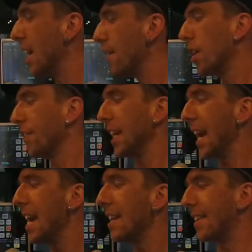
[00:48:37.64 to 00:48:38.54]
I've got the
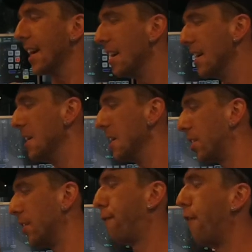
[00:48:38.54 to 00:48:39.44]
answer
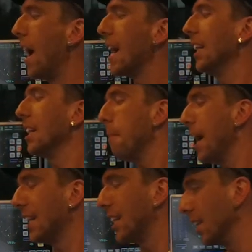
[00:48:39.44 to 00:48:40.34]
to finally
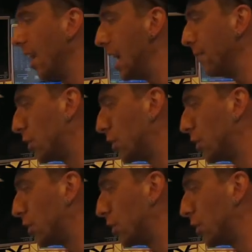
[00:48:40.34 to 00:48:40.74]
make your life